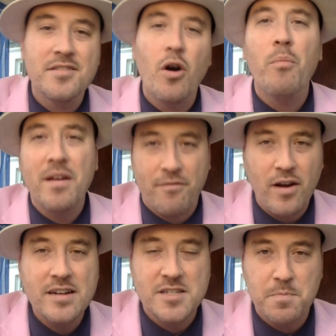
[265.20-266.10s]
don't be
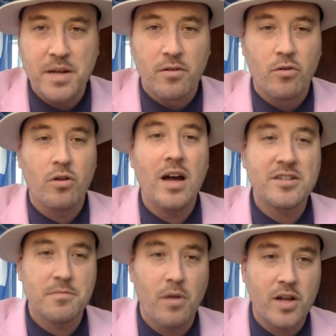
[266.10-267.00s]
afraid to spend a little
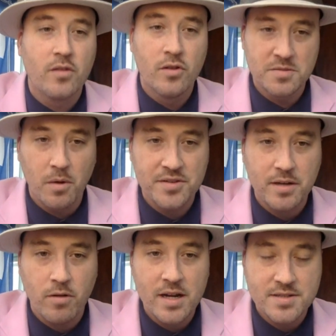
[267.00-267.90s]
extra money on those
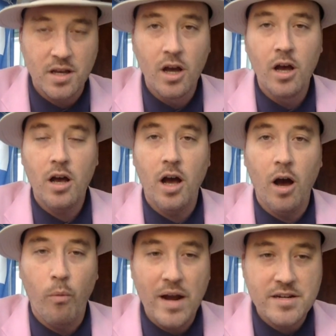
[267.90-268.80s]
multi-race
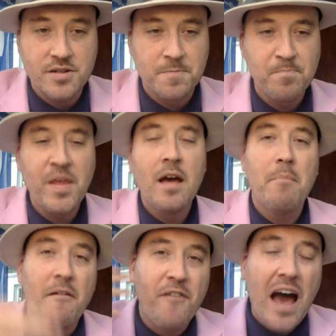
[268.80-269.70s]
wagers.
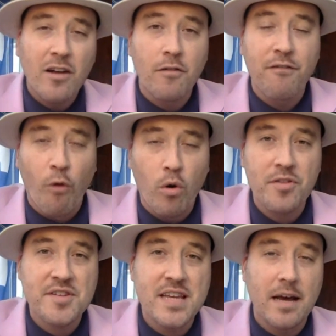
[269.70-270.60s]
My final
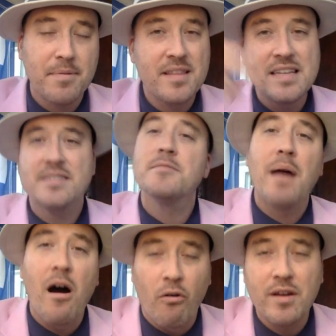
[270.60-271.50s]
fourth tip, and this is
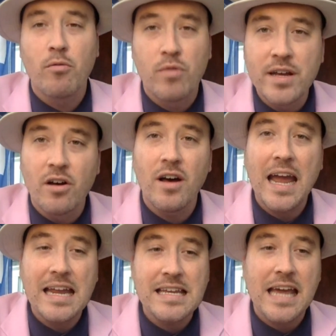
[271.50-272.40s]
my only real
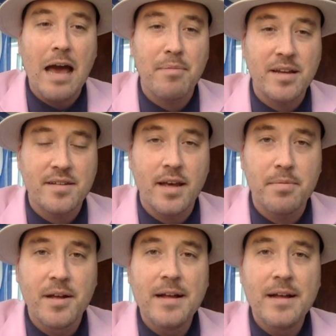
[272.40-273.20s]
handicapping tip,